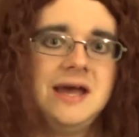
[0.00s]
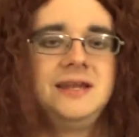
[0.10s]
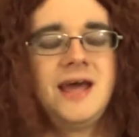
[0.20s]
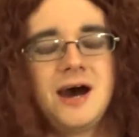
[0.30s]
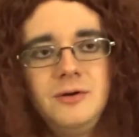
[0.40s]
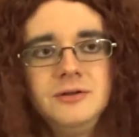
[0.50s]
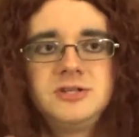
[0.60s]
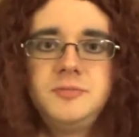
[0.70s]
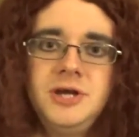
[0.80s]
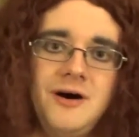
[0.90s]
Now,
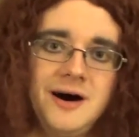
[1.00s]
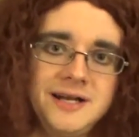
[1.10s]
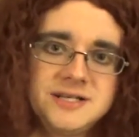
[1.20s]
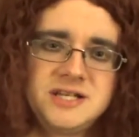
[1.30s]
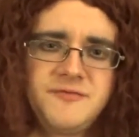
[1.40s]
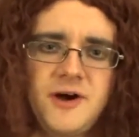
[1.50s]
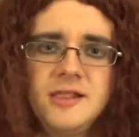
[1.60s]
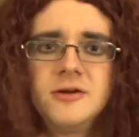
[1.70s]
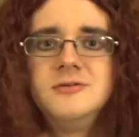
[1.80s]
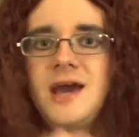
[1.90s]
to be honest, if I
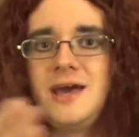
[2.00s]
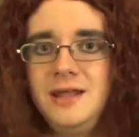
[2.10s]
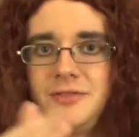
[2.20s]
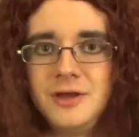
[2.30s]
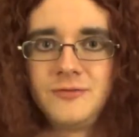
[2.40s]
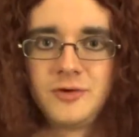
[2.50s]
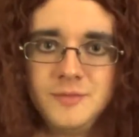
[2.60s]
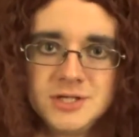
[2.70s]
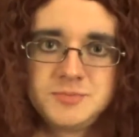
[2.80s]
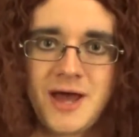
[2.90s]
learned anything from
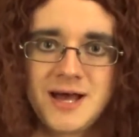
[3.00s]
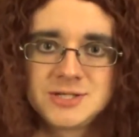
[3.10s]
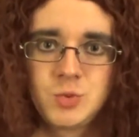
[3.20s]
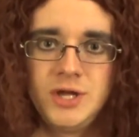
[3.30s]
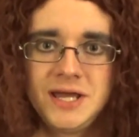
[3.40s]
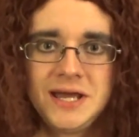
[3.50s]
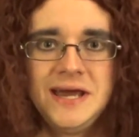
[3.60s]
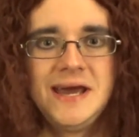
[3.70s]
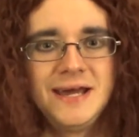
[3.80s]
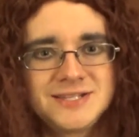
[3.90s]
this past week,
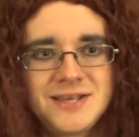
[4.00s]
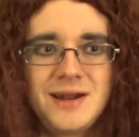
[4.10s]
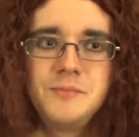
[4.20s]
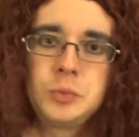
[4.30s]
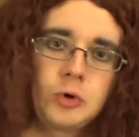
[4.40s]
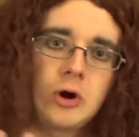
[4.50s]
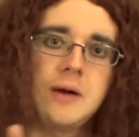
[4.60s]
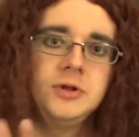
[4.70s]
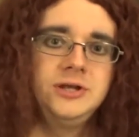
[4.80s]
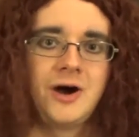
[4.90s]
it's that I'm
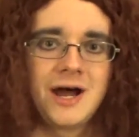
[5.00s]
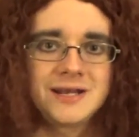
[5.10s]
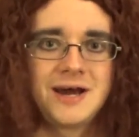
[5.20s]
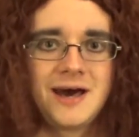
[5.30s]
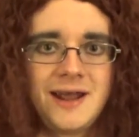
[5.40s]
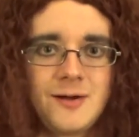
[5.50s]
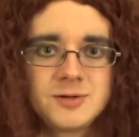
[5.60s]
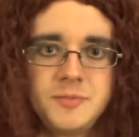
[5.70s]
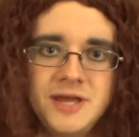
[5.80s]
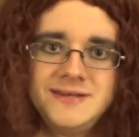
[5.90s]
probably not cut out
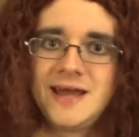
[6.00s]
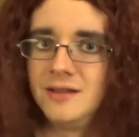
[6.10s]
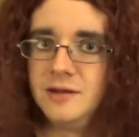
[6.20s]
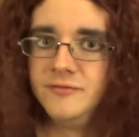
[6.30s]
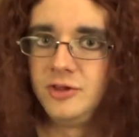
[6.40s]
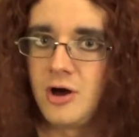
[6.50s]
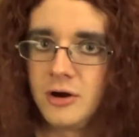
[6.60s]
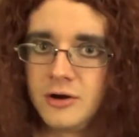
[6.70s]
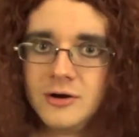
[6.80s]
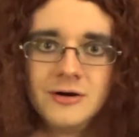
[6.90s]
to be a daily
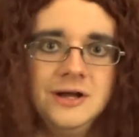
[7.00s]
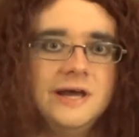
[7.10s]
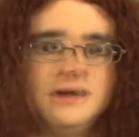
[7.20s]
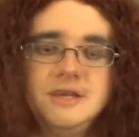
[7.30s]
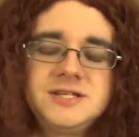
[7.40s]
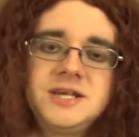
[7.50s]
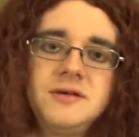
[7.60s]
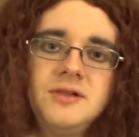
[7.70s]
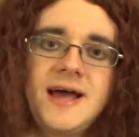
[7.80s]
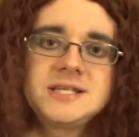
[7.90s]
vlogger. You see,
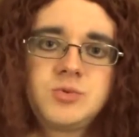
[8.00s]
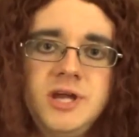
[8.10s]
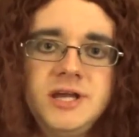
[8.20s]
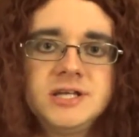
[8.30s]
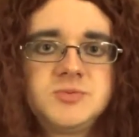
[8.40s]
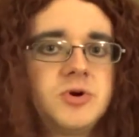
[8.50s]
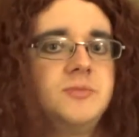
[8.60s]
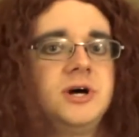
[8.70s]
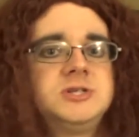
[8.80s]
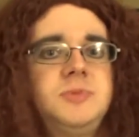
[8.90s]
the last week has pretty
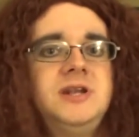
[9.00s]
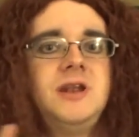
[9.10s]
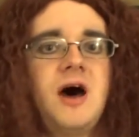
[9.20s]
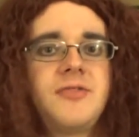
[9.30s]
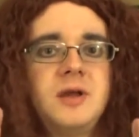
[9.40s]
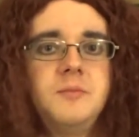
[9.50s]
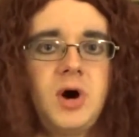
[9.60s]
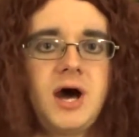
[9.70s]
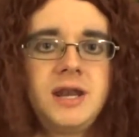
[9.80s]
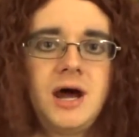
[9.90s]
much been nothing
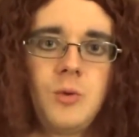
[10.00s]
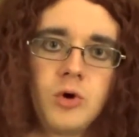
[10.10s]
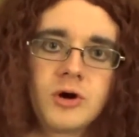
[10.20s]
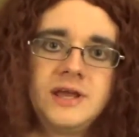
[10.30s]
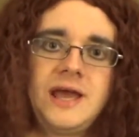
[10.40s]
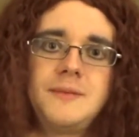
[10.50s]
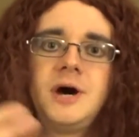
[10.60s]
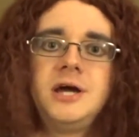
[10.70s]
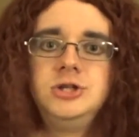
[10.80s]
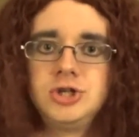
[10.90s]
but working at
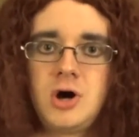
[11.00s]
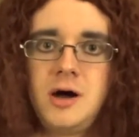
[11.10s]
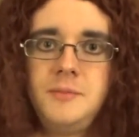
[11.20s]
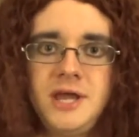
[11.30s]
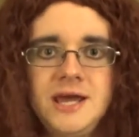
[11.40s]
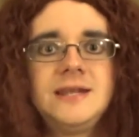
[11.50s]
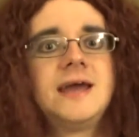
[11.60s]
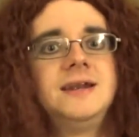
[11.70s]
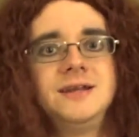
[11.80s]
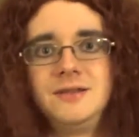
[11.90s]
my job and
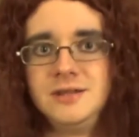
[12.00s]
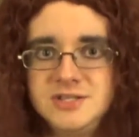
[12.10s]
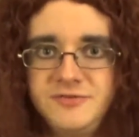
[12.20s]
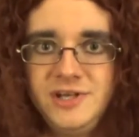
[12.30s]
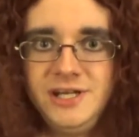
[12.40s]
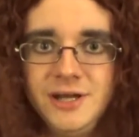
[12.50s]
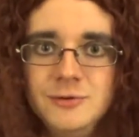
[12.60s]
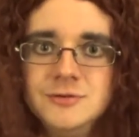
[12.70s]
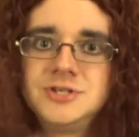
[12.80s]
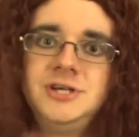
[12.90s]
editing these
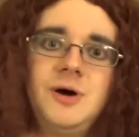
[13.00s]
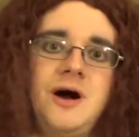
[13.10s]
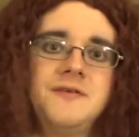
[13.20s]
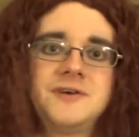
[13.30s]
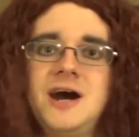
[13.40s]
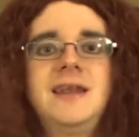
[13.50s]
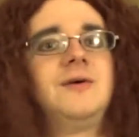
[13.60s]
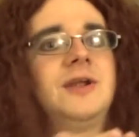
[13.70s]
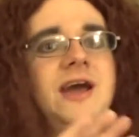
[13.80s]
videos. You know, I've cut out